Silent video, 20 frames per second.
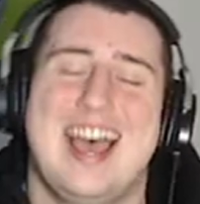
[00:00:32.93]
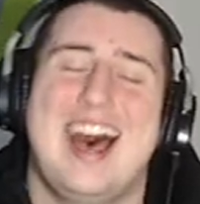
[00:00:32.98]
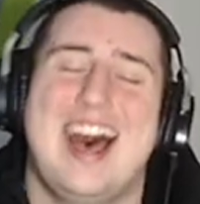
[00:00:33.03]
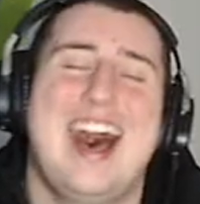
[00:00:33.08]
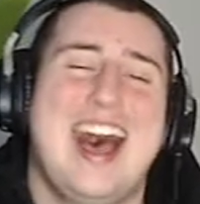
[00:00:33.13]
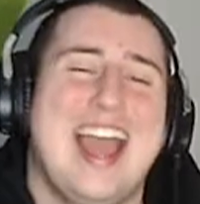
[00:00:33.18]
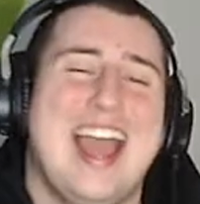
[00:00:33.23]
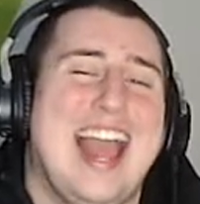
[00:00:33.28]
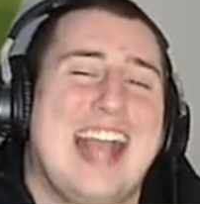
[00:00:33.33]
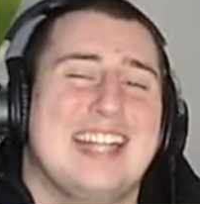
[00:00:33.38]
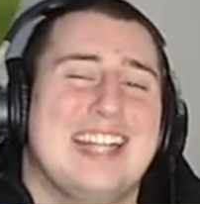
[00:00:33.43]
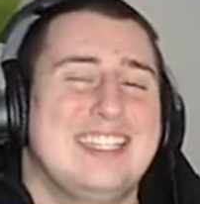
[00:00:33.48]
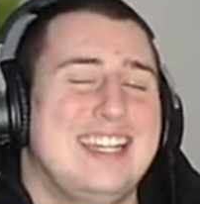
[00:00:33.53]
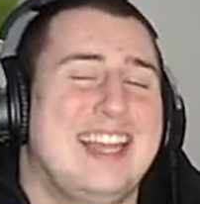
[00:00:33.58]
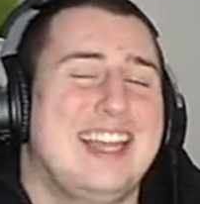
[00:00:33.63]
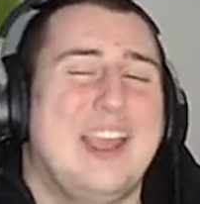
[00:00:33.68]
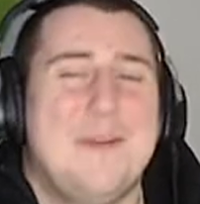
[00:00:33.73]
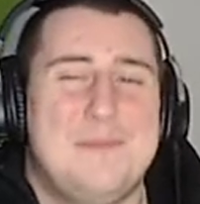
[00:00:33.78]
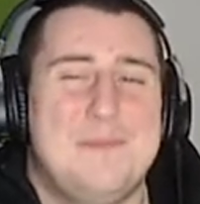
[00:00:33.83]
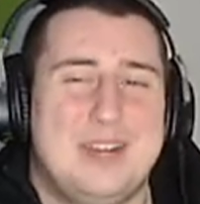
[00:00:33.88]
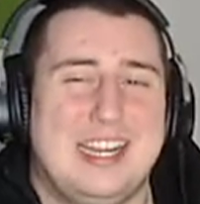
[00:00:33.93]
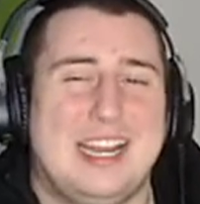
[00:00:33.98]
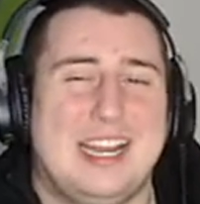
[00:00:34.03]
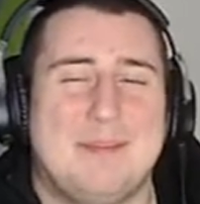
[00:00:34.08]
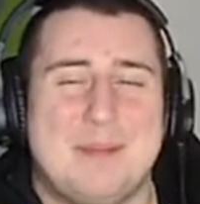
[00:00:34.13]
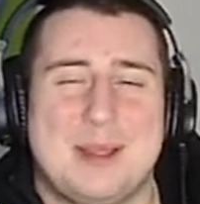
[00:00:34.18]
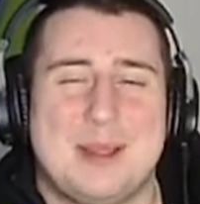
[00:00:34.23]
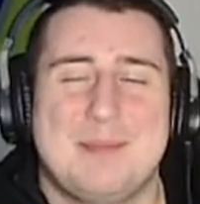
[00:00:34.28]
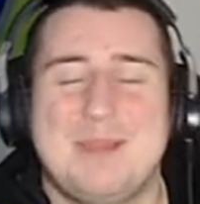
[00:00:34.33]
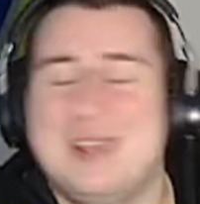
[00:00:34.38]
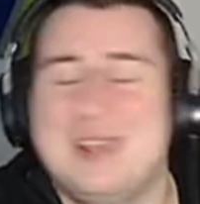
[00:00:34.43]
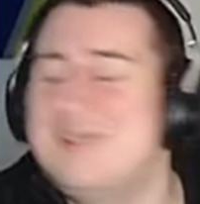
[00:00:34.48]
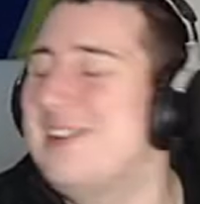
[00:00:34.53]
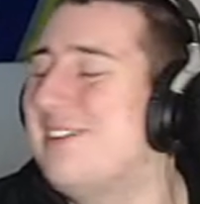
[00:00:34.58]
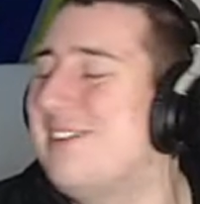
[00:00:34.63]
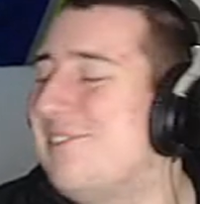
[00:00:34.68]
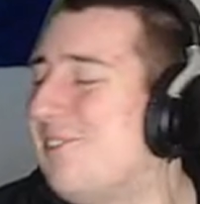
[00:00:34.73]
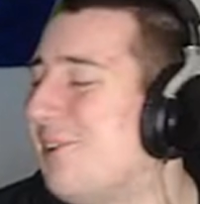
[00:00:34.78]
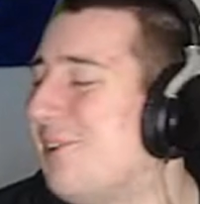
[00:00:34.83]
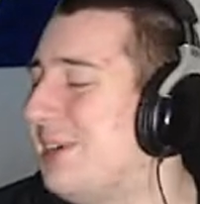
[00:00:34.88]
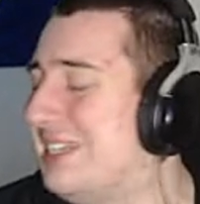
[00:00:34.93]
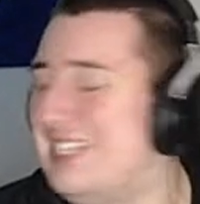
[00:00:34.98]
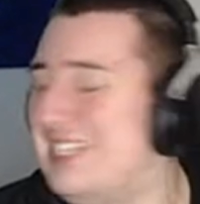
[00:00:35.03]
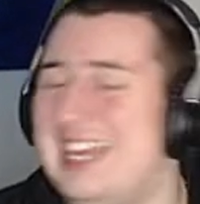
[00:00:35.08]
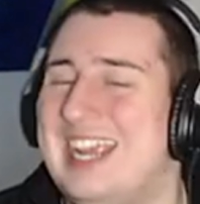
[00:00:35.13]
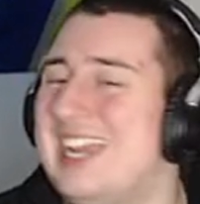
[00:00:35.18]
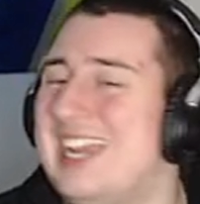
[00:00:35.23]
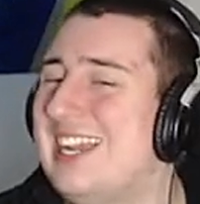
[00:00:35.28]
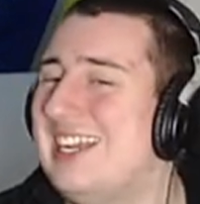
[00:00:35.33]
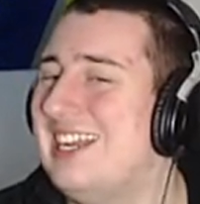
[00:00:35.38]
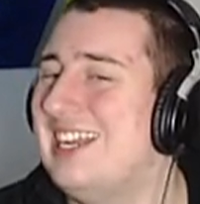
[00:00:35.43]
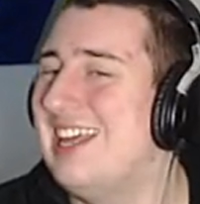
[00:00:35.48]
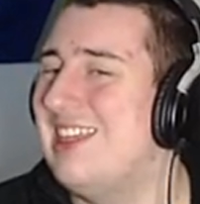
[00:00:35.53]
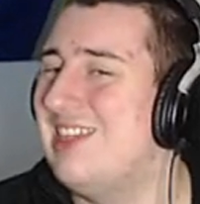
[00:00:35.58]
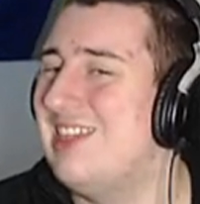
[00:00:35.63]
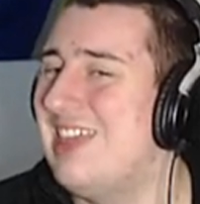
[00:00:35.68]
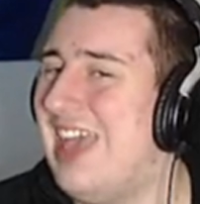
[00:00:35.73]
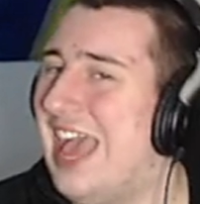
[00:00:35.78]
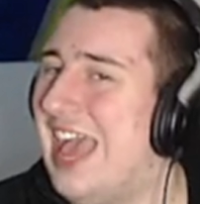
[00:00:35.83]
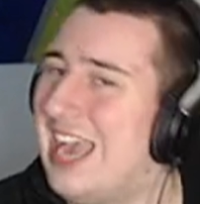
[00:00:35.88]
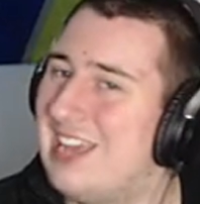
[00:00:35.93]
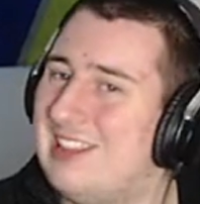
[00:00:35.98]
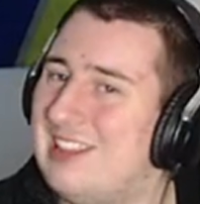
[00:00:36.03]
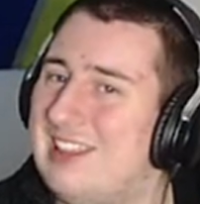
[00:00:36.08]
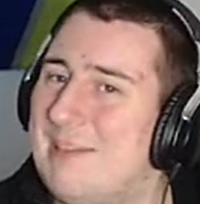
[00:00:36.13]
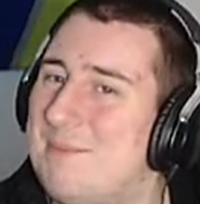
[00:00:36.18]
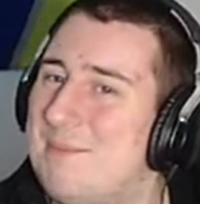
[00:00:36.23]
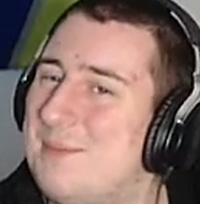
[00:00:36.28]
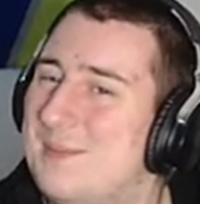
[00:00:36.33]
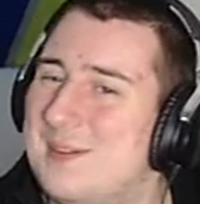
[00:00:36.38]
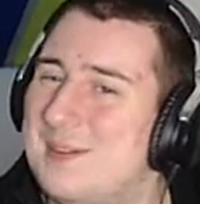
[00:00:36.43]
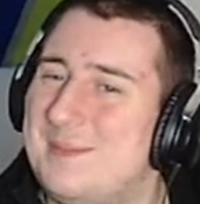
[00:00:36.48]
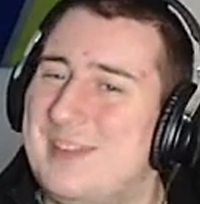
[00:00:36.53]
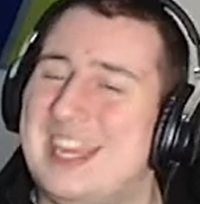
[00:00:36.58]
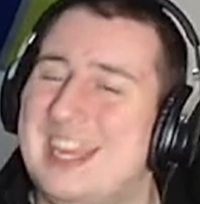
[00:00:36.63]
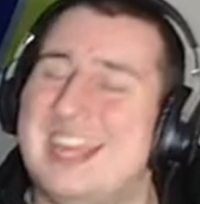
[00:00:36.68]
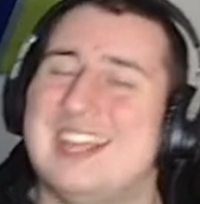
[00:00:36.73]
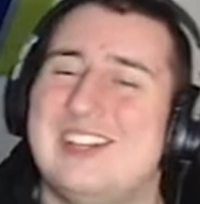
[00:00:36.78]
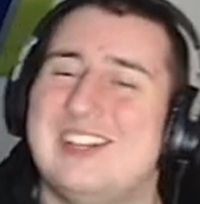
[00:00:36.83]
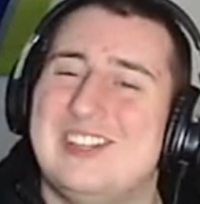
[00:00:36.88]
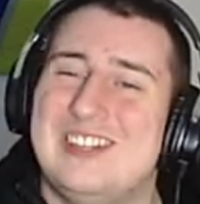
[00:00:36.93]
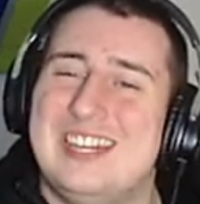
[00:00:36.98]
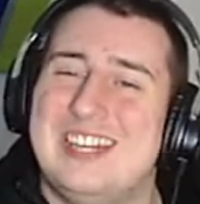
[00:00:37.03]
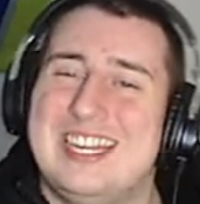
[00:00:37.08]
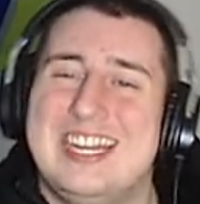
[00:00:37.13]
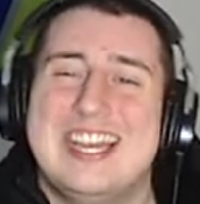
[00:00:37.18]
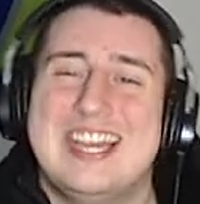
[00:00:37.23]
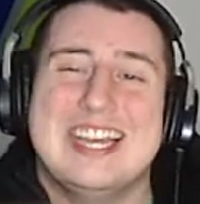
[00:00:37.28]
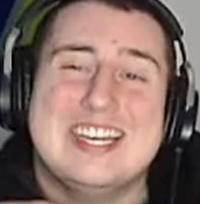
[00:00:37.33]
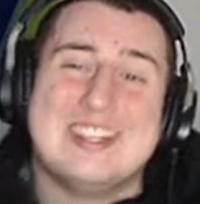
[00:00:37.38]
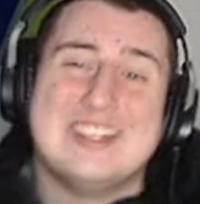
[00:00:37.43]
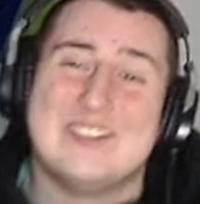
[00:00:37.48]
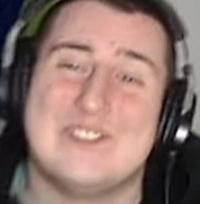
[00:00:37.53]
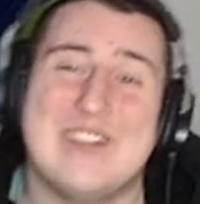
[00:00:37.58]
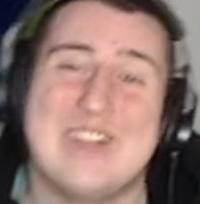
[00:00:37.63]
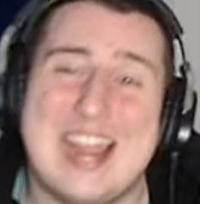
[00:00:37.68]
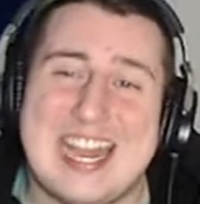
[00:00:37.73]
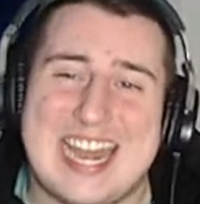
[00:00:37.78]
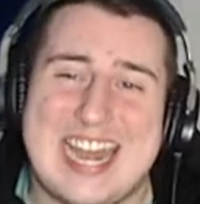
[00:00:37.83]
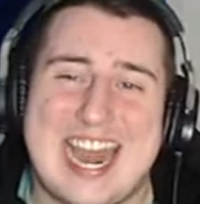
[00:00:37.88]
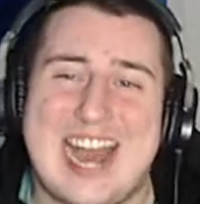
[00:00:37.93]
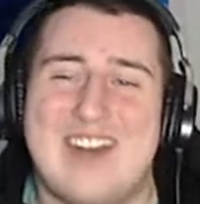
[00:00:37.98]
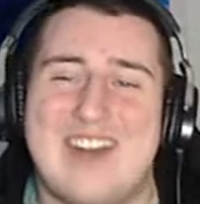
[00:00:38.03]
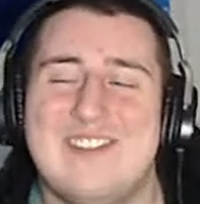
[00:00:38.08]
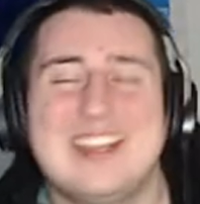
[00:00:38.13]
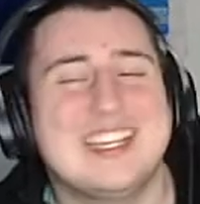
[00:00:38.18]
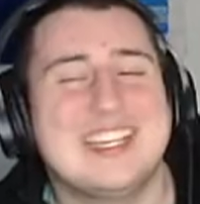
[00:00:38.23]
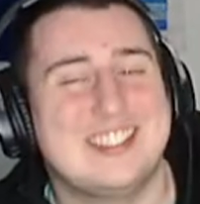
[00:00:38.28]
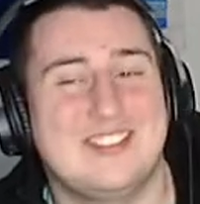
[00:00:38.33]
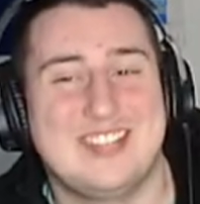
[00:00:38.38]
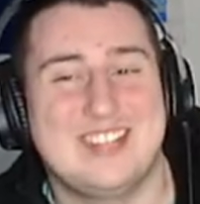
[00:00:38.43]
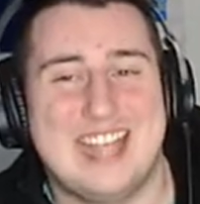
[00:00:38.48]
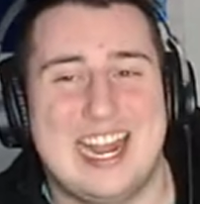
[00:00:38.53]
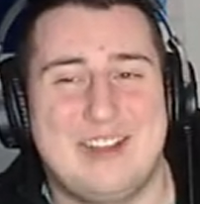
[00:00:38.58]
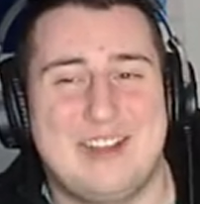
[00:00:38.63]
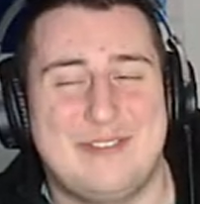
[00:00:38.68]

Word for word: I accidentally opened it up on the Pinwheel Forest, and that clip will be included right now because it was kind of